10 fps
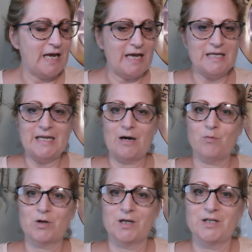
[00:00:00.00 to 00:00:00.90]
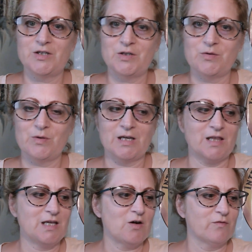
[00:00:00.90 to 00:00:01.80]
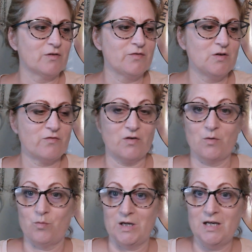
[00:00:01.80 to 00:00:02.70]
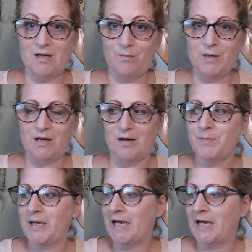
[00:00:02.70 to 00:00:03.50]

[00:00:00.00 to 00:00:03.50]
and now we're going to do like the overview for the week coming up,